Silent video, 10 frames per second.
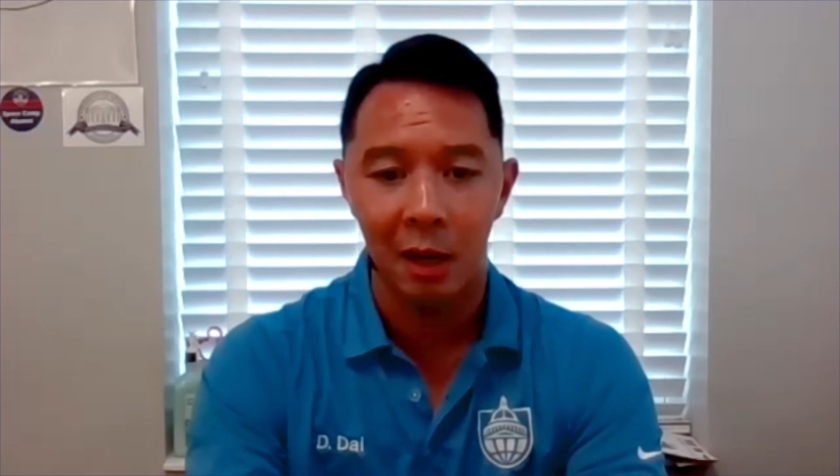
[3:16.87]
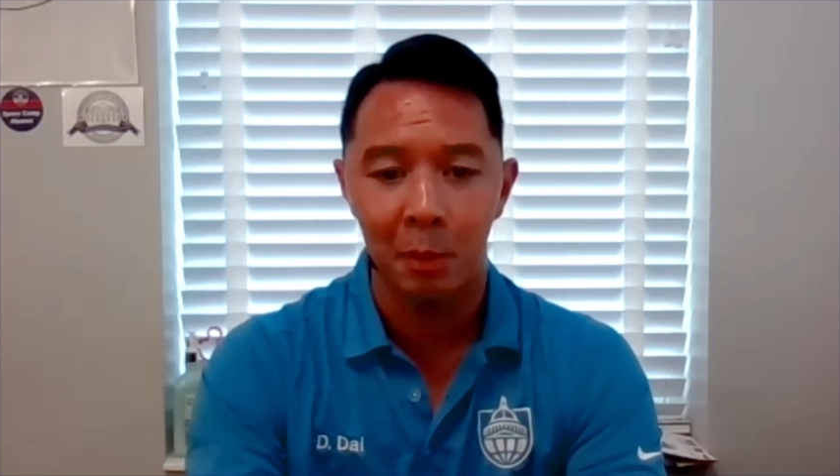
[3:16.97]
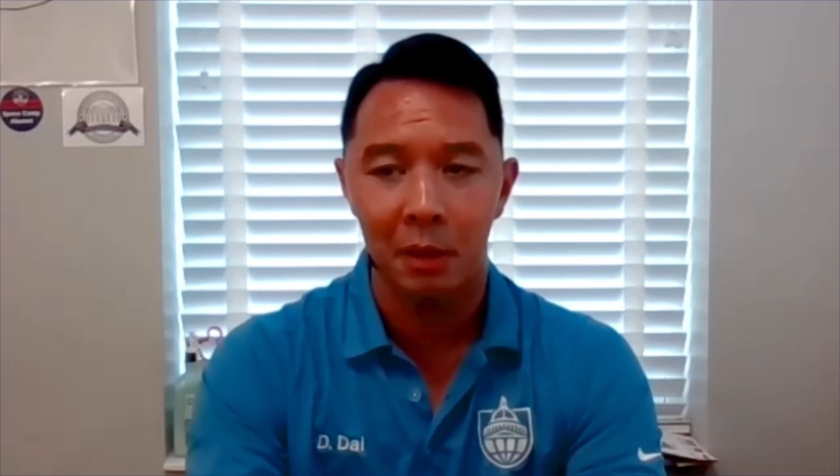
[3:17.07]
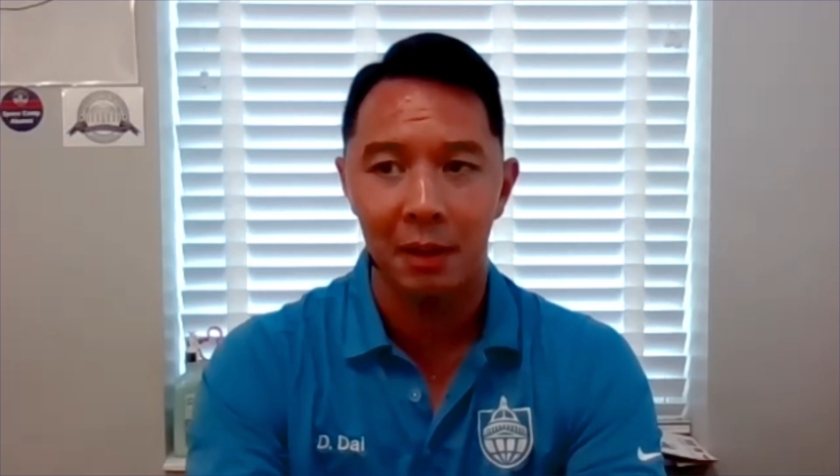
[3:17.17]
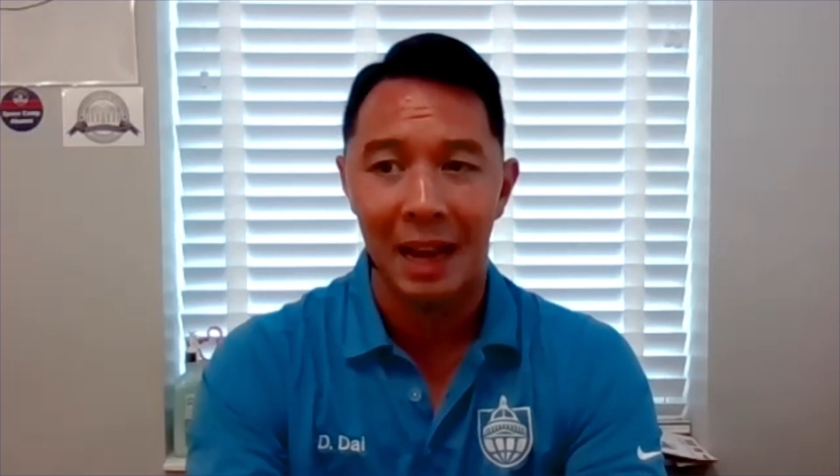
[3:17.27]

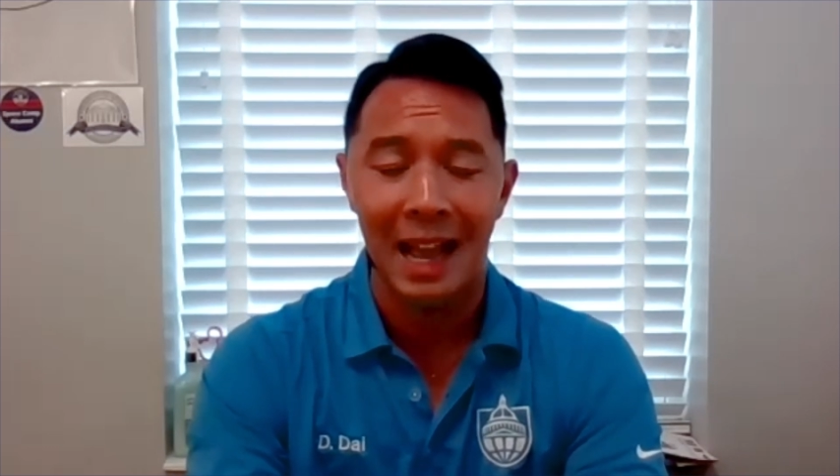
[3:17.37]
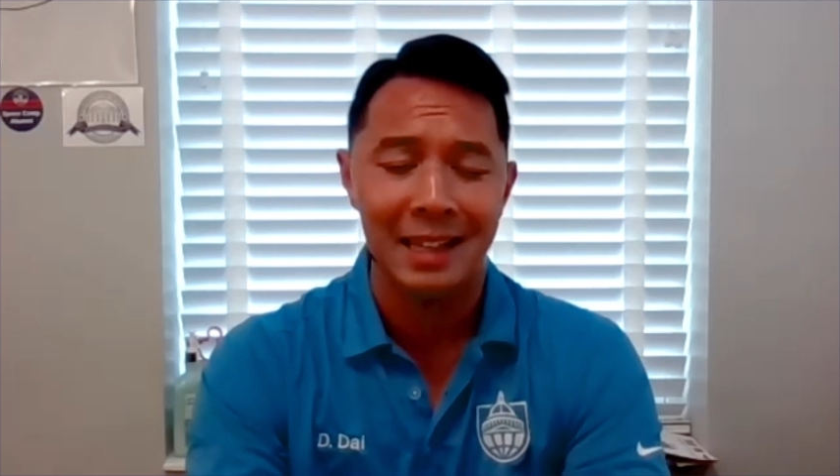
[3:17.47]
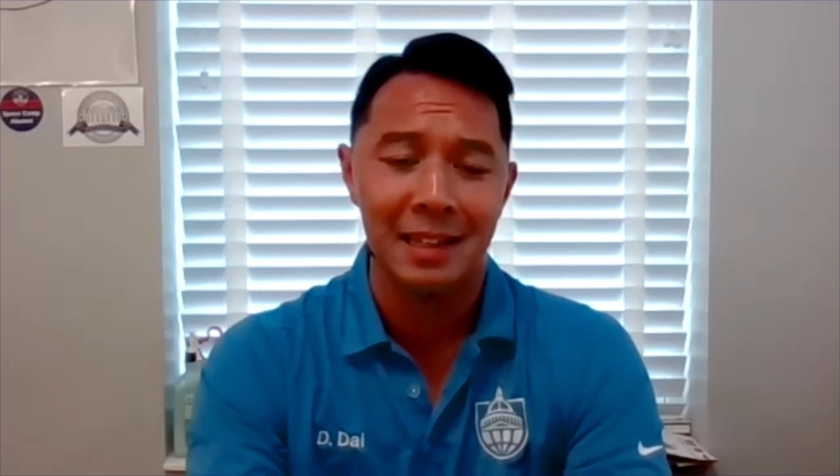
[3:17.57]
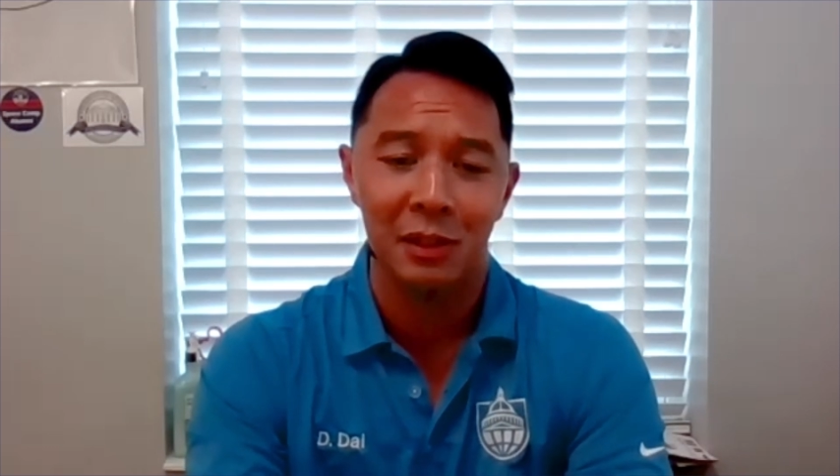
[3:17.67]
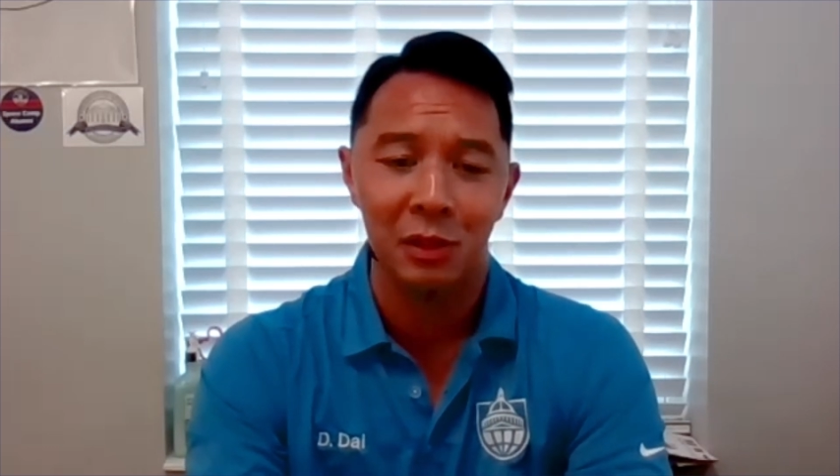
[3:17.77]
but
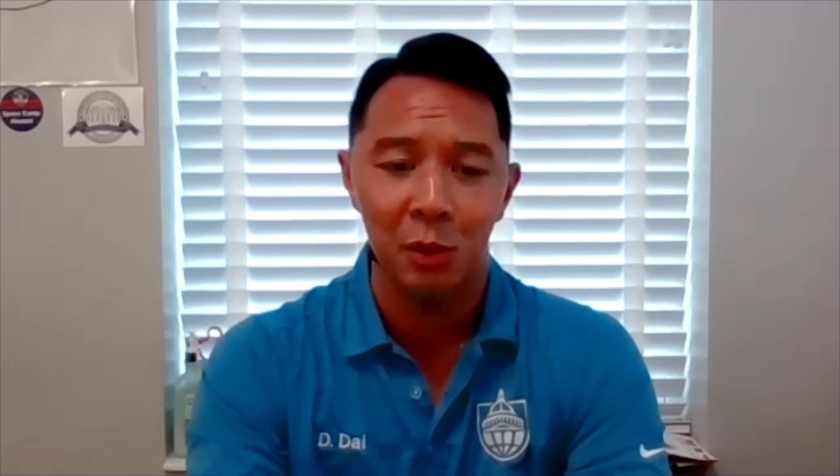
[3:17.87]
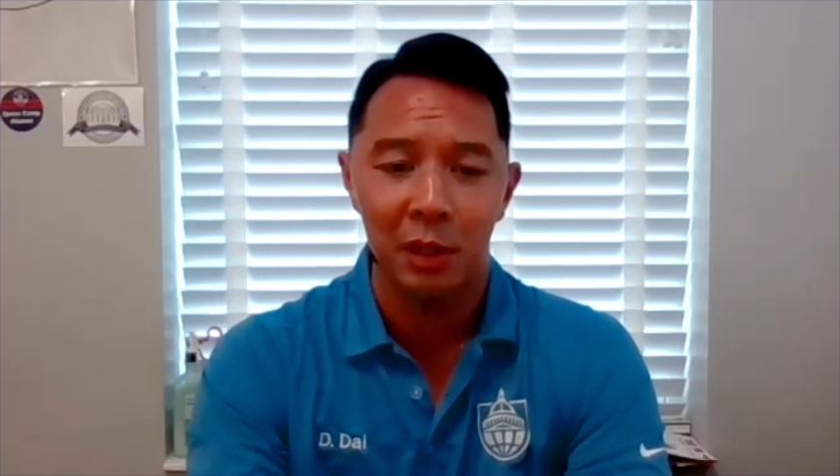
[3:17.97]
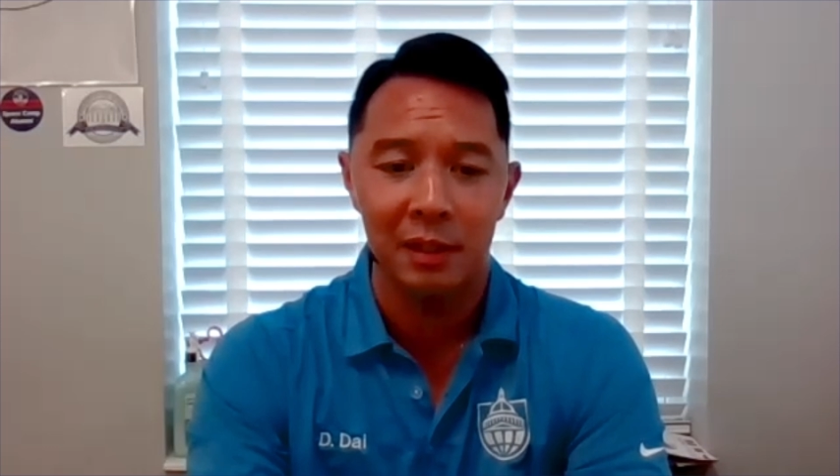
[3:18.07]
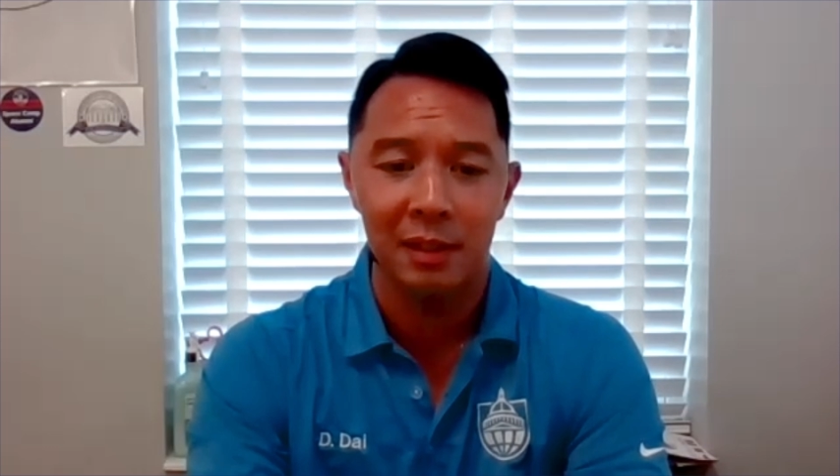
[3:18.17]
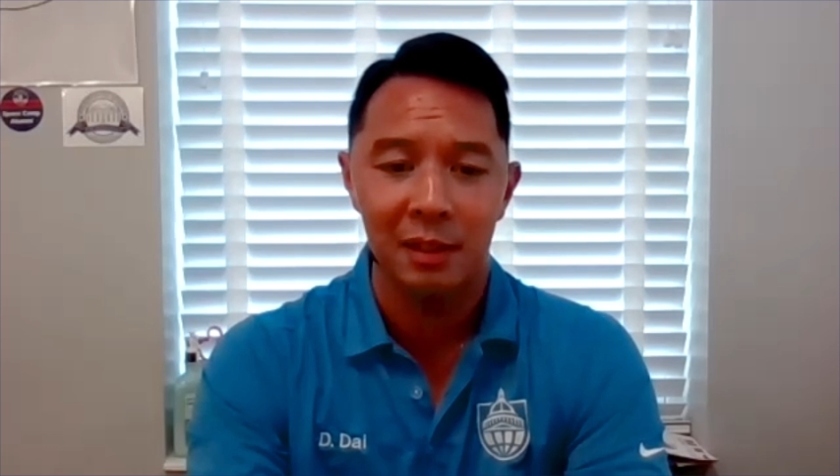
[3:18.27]
asking
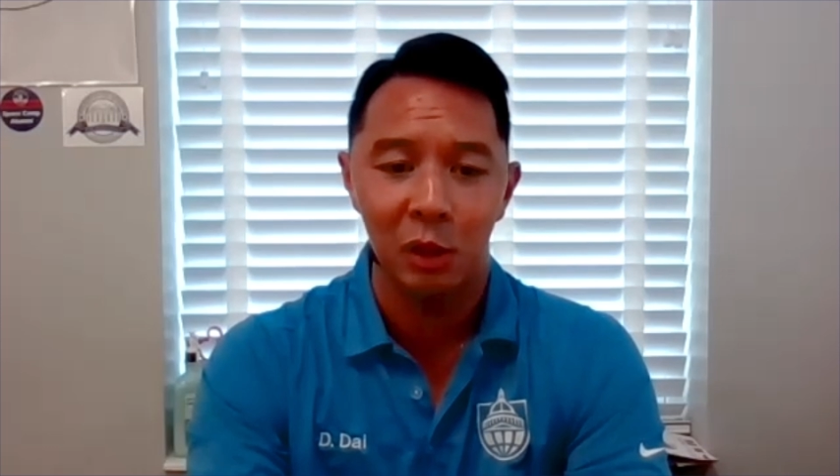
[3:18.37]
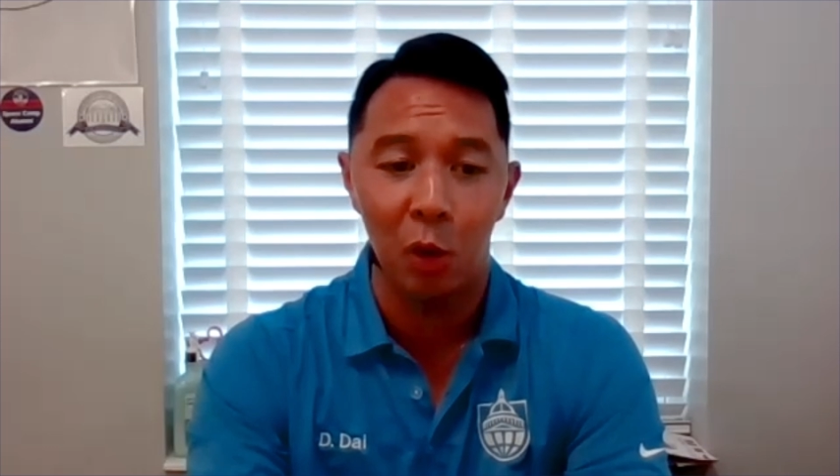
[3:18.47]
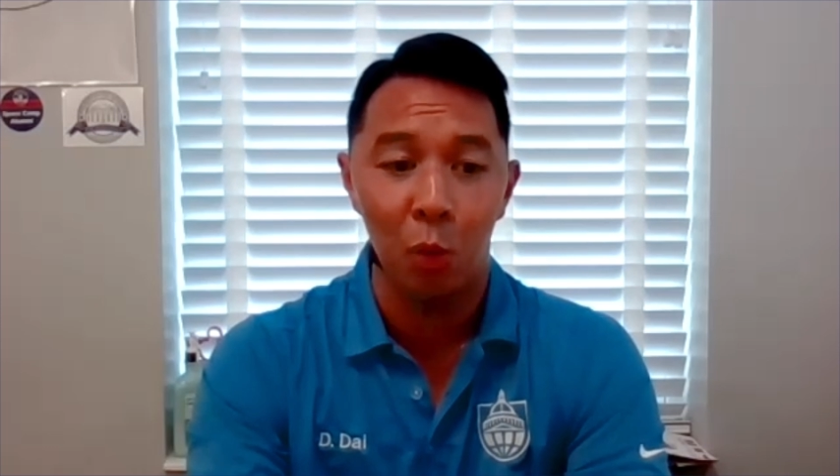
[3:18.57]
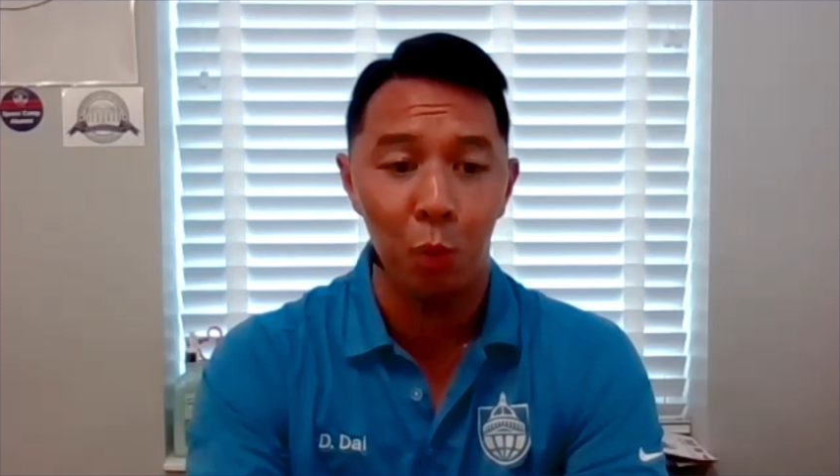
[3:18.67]
students, you know,